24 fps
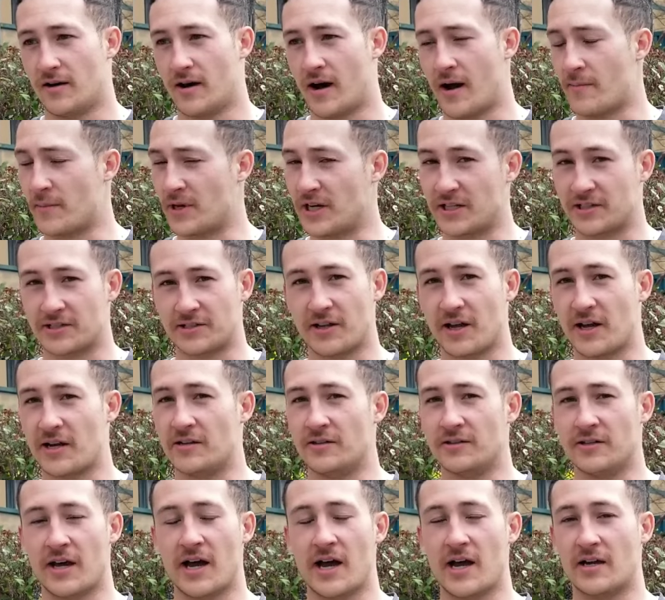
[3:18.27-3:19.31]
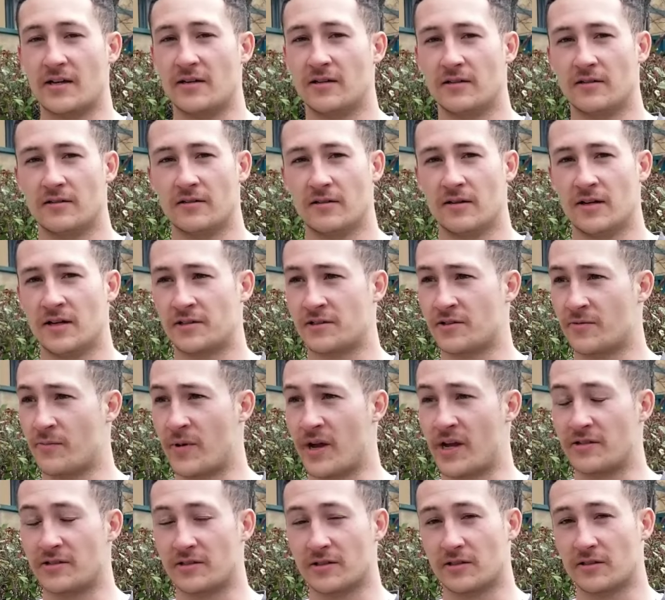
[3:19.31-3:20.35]
I mean, it's night and day. It's
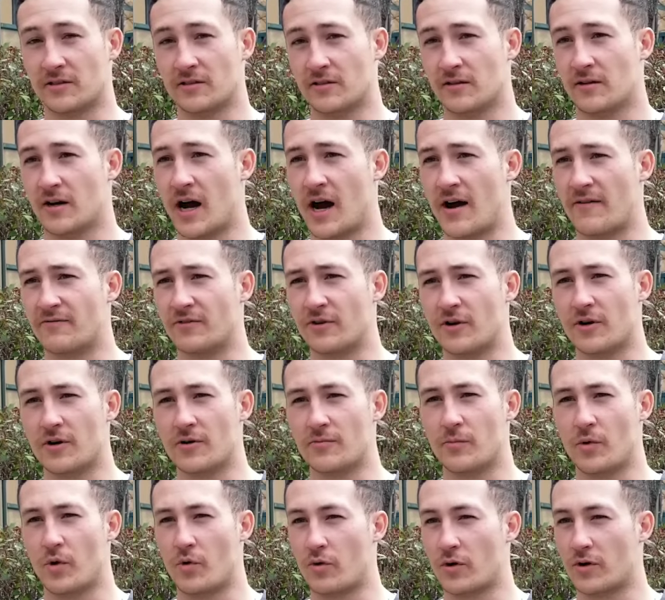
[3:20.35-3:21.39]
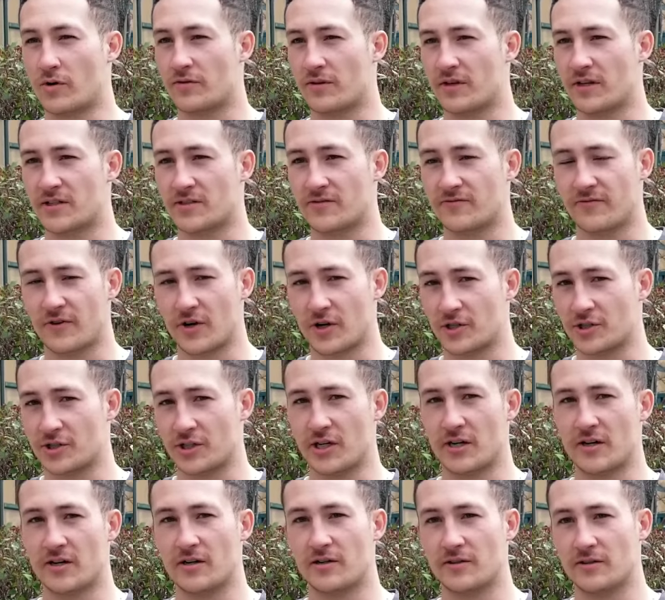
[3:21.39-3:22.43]
amazing. I've learned more this first
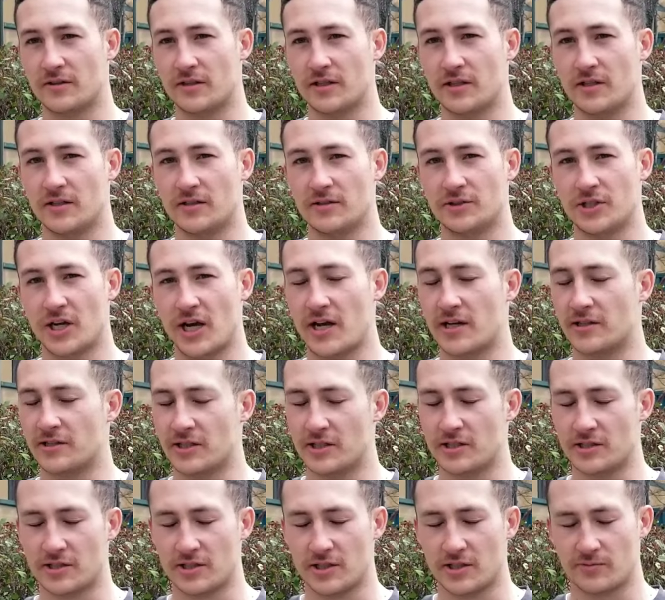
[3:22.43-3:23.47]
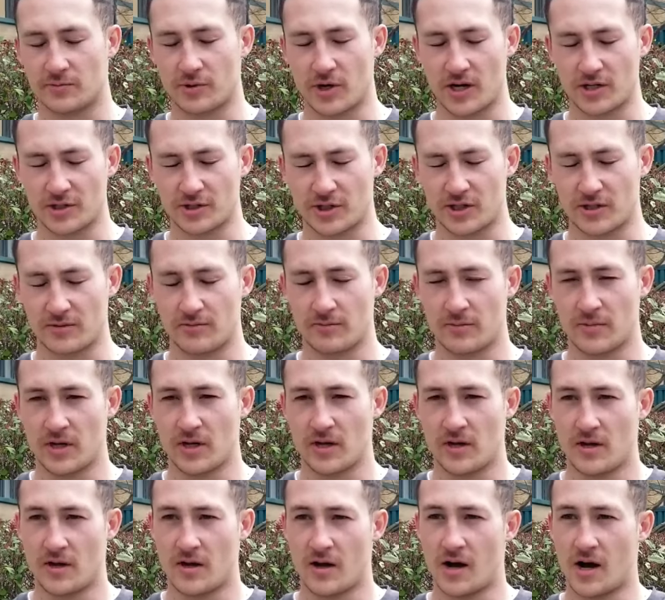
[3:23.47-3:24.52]
year in the JATC apprenticeship
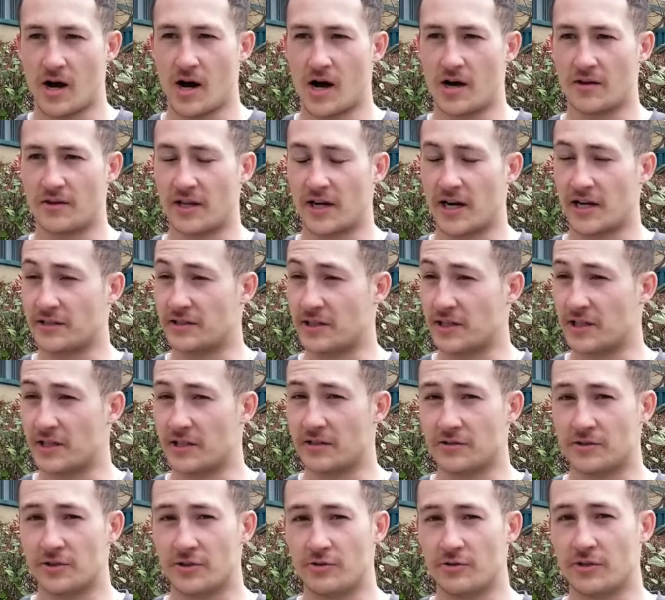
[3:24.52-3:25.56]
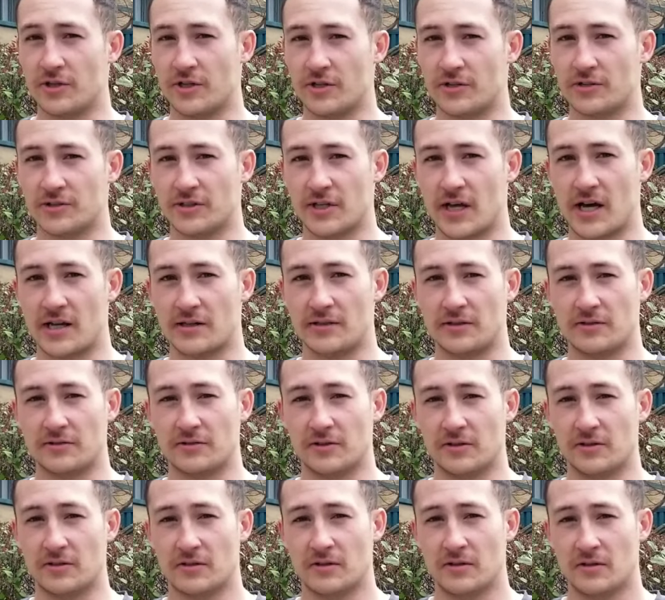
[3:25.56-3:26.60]
uh, than I did in two years
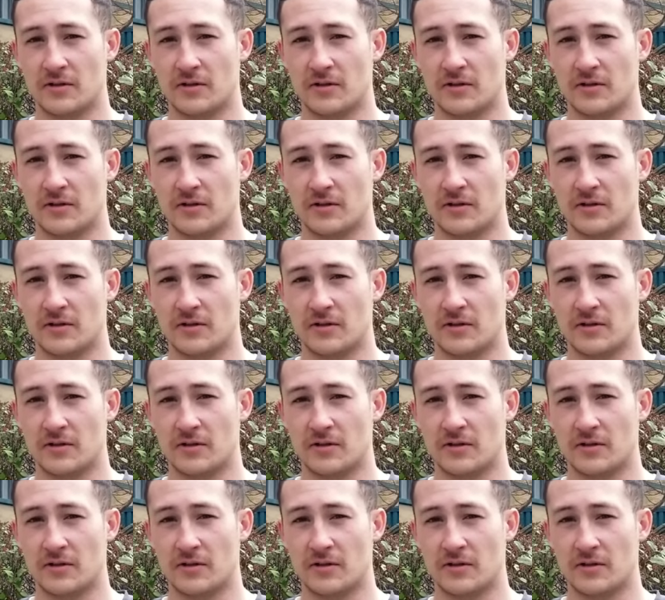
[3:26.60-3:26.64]
non-union.